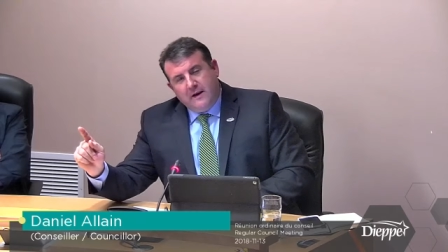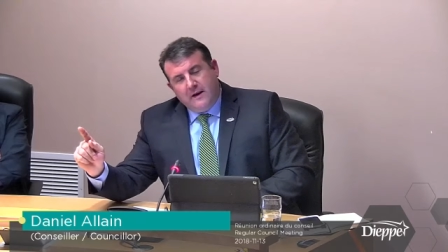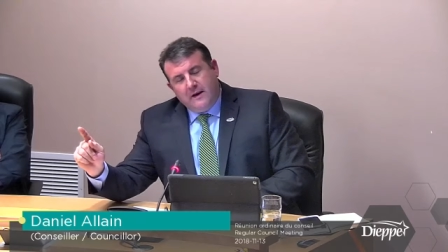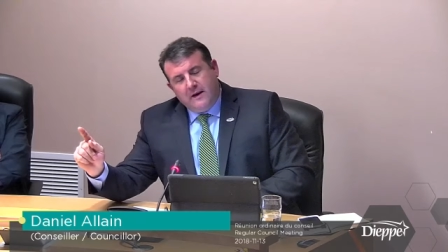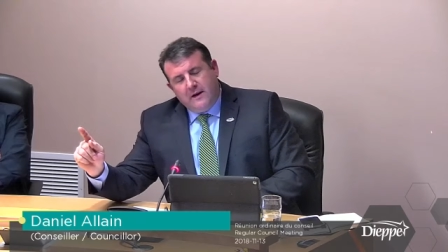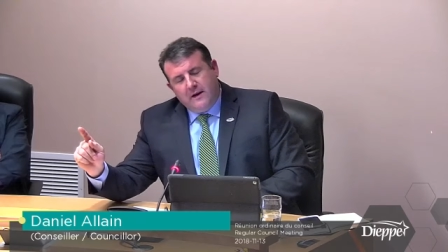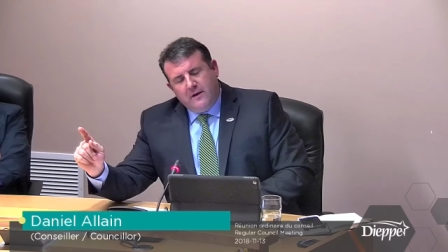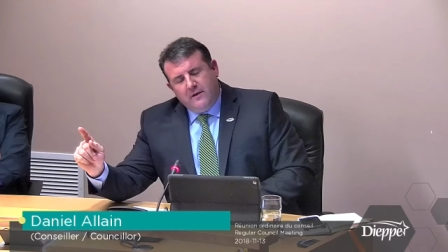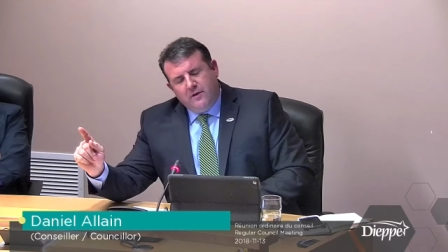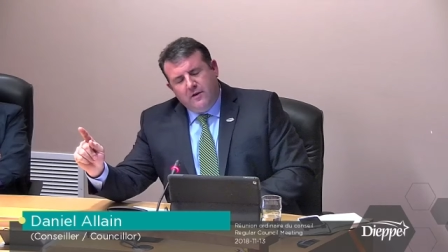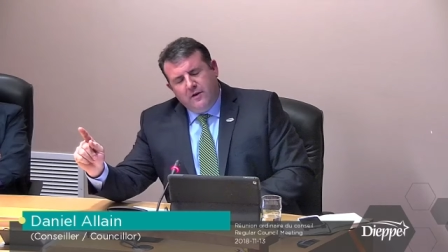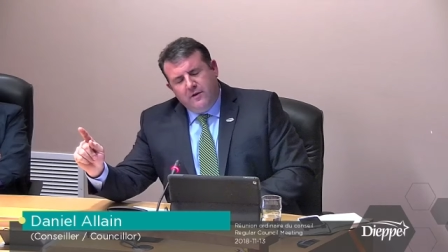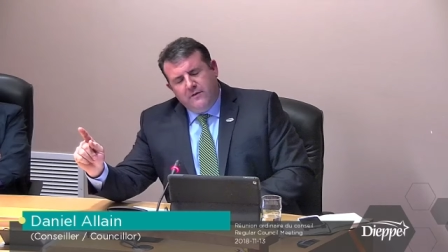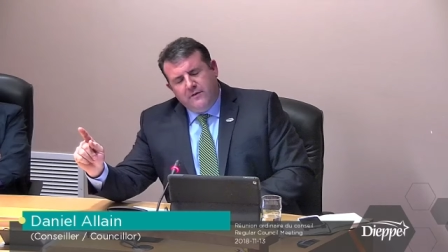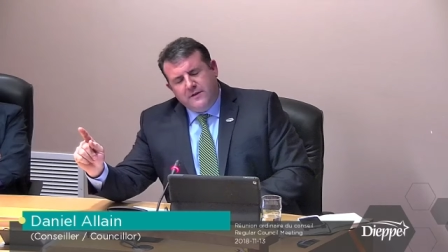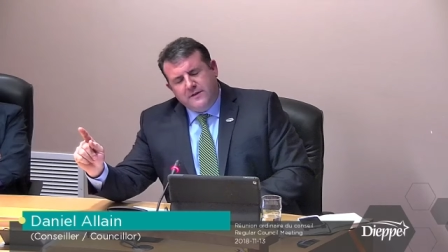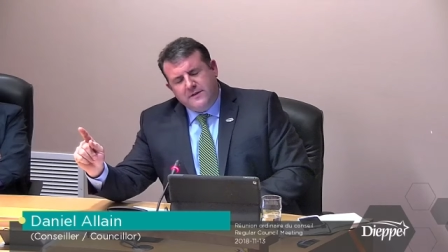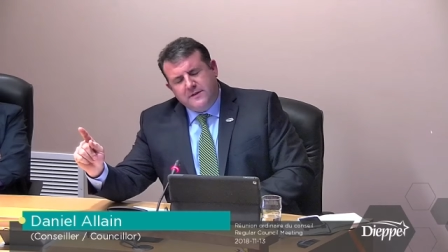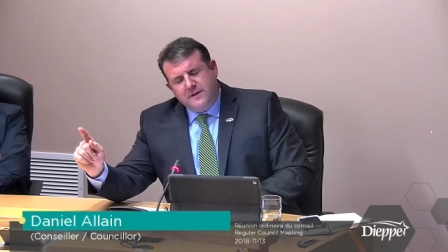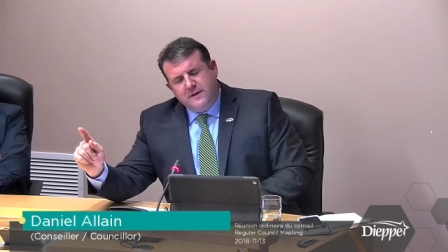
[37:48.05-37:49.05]
the bus
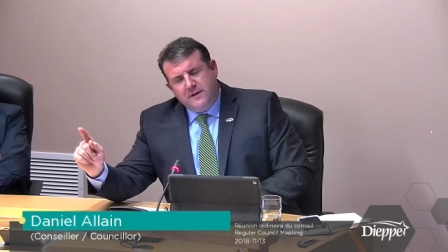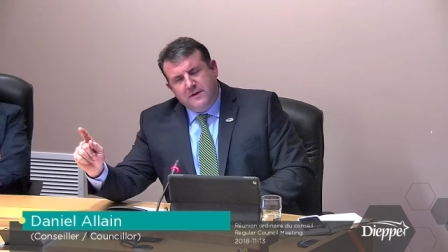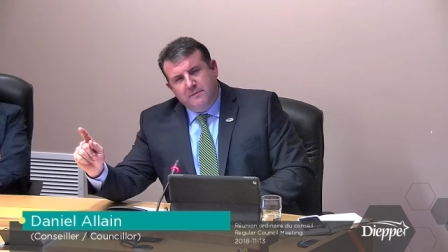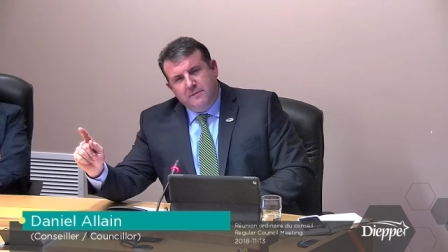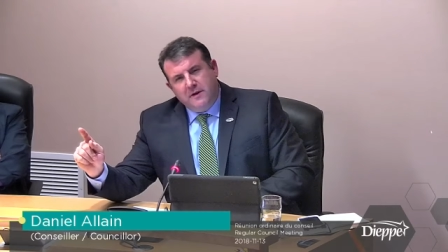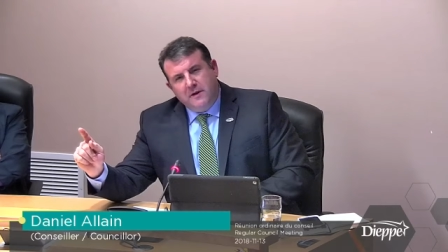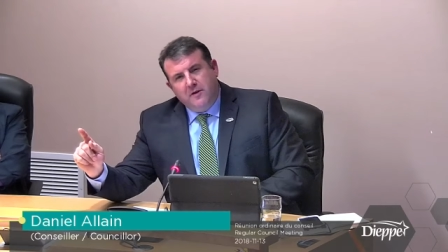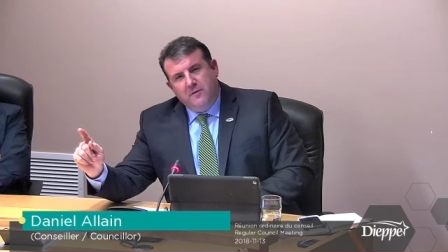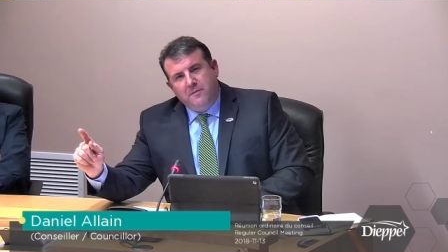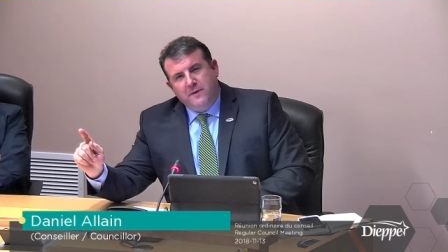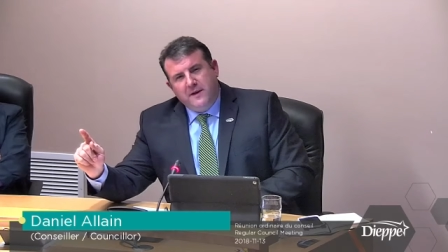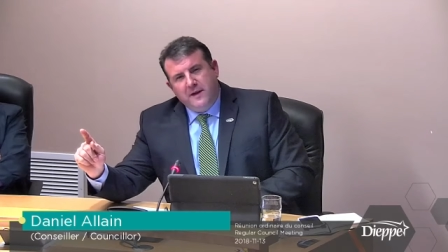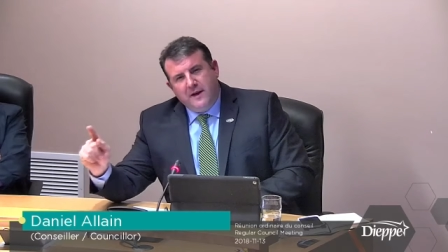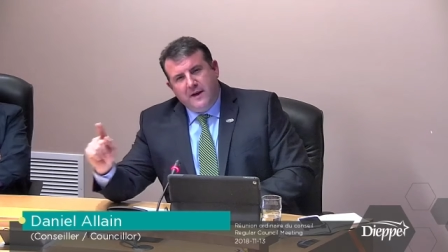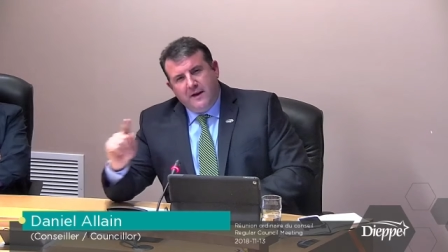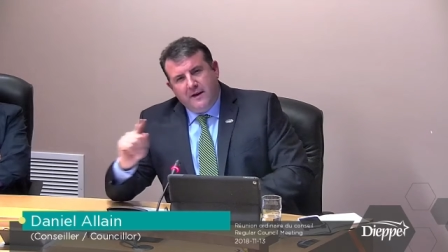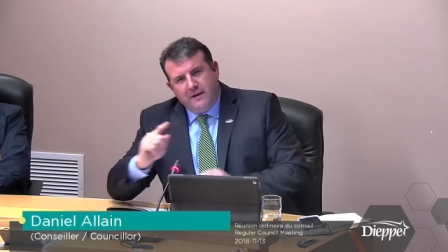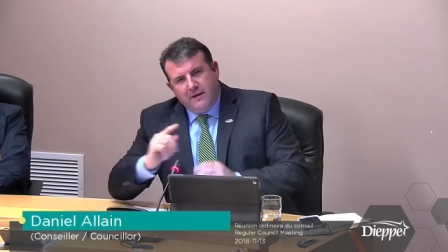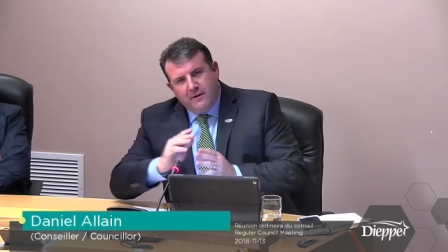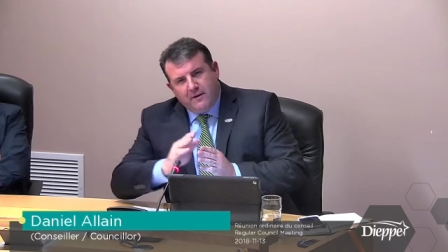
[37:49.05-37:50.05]
going to go to the
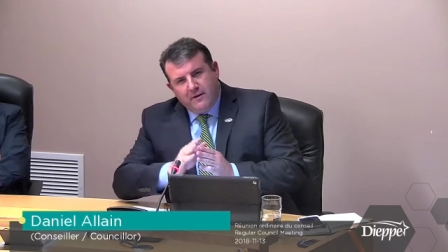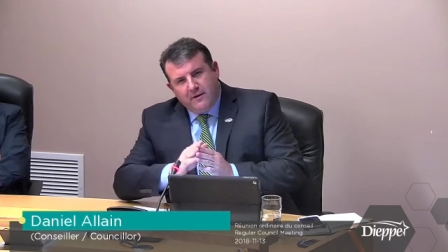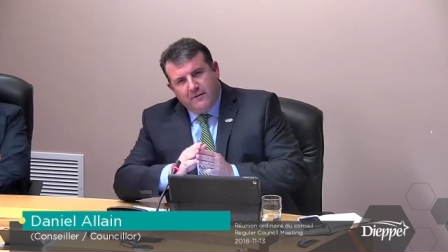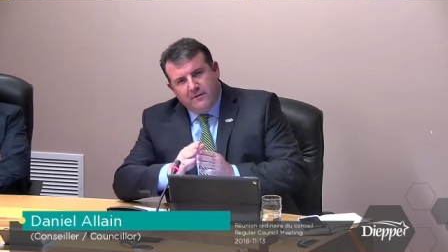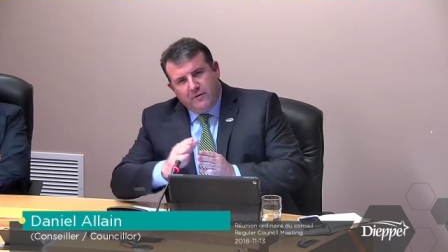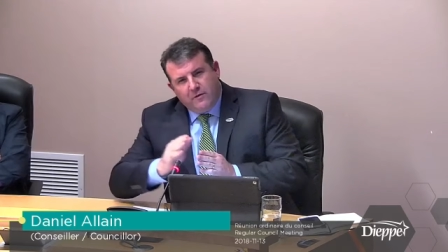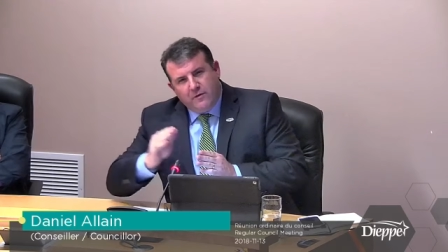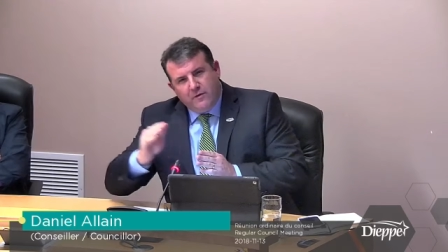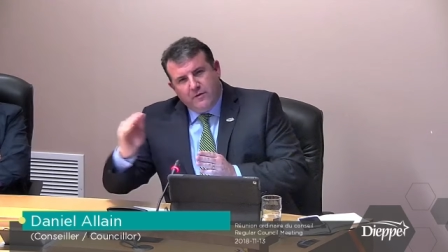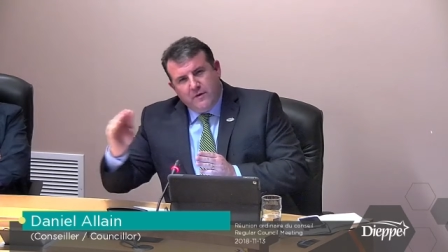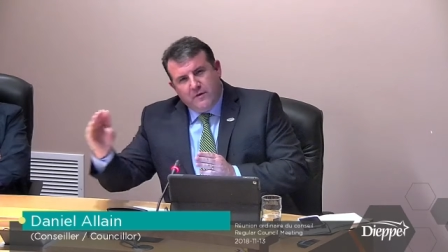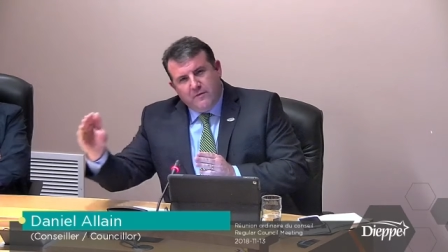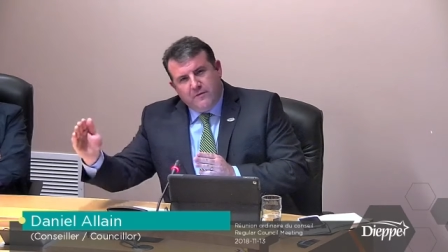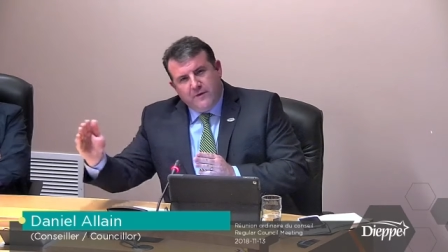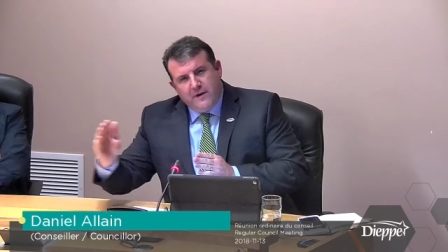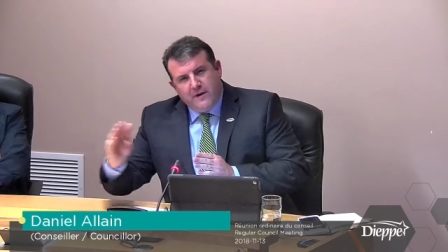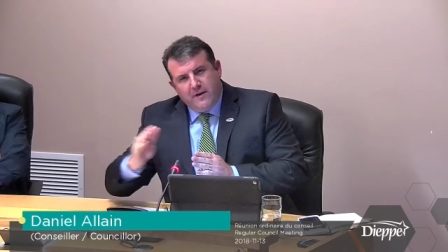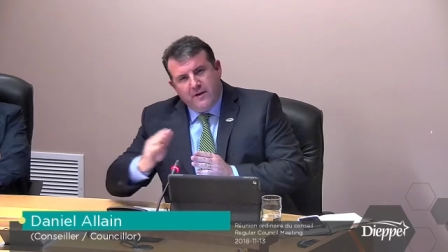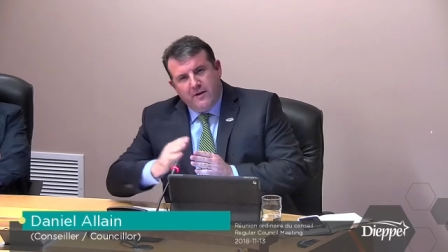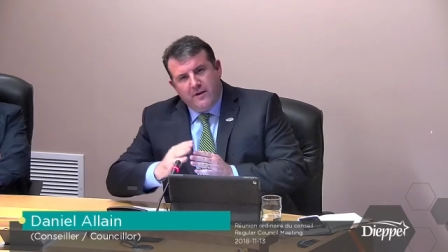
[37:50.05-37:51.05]
university and the
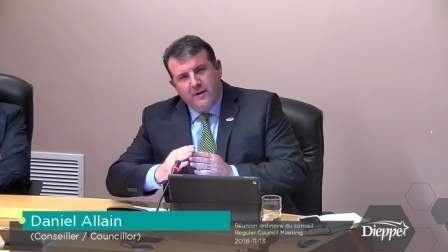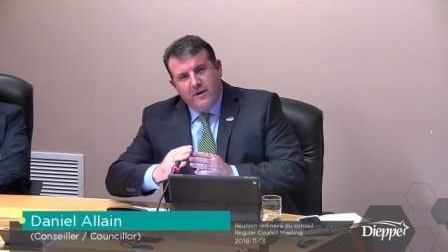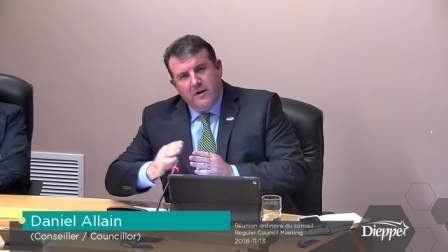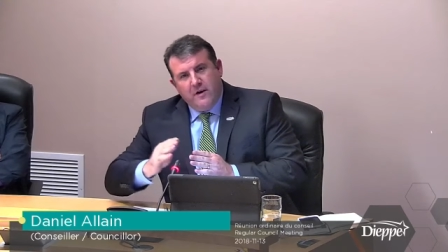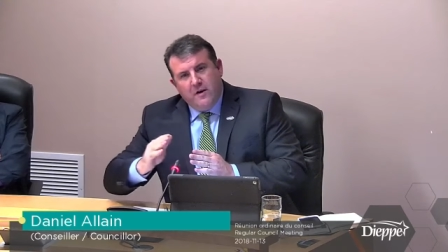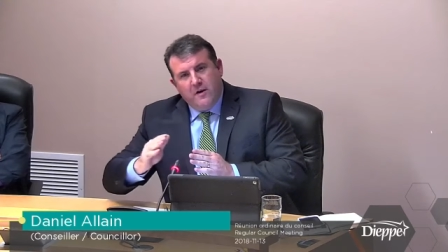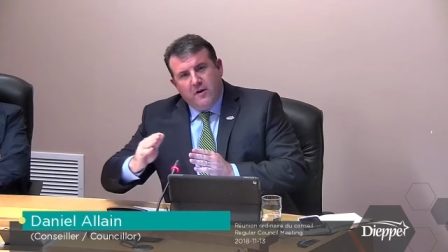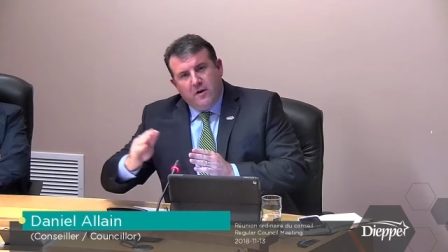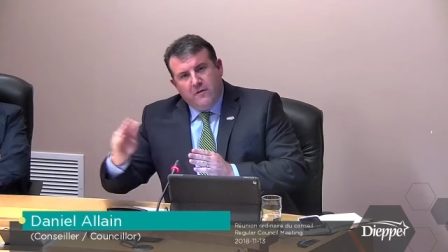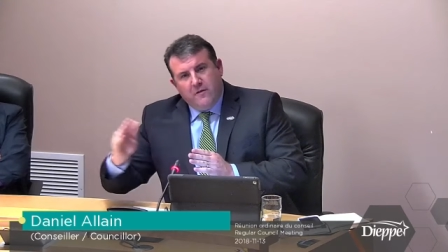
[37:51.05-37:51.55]
hospital?